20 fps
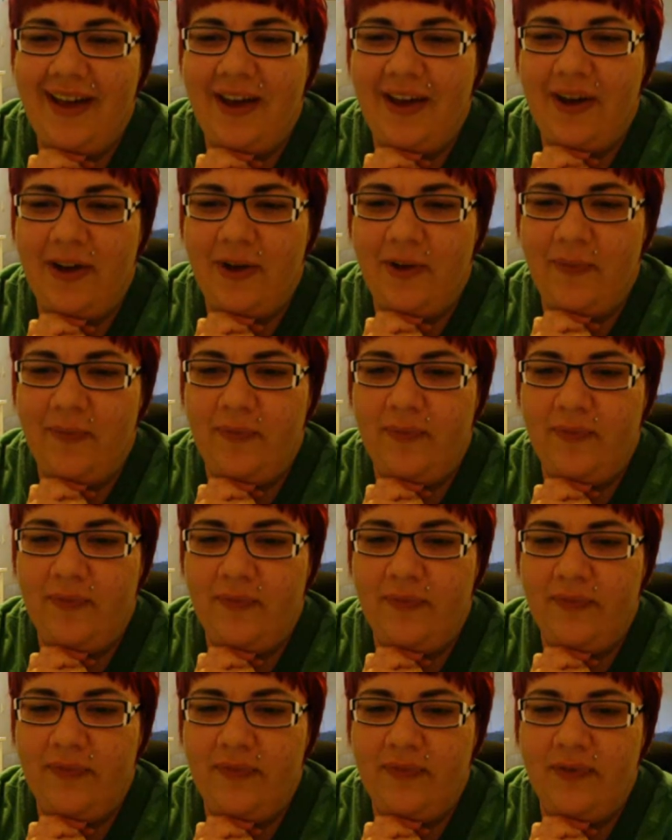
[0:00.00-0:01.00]
um,
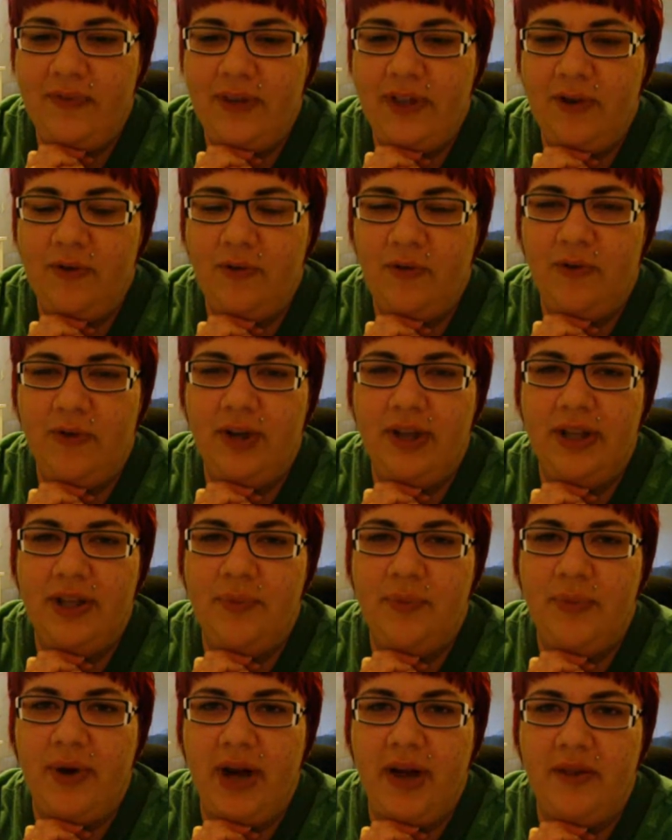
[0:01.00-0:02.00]
it really
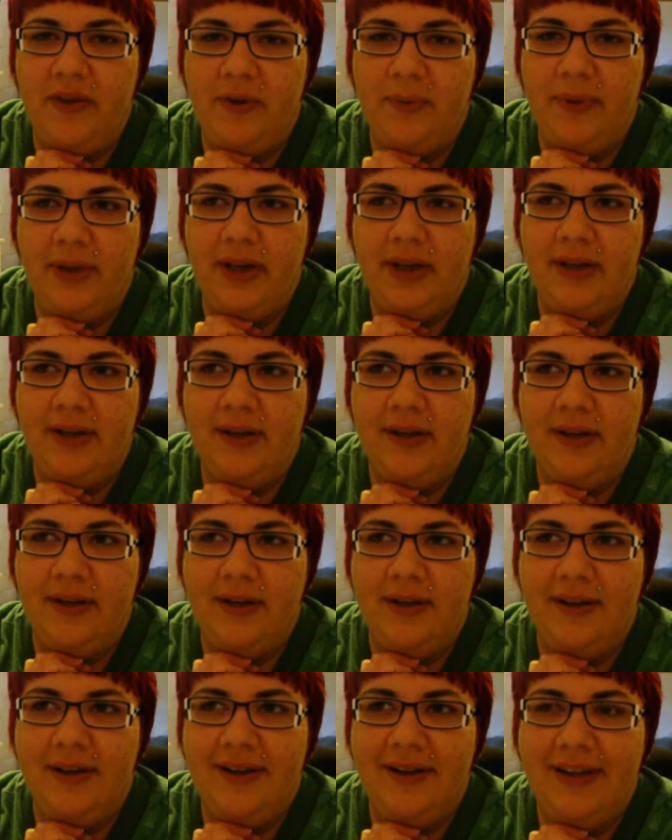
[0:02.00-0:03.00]
bothered me.
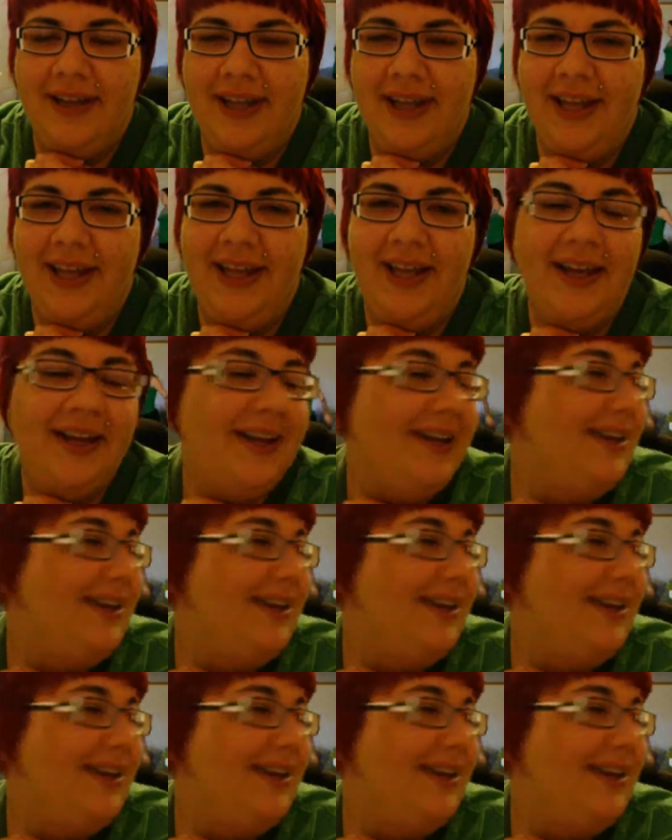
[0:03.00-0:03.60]
Hey...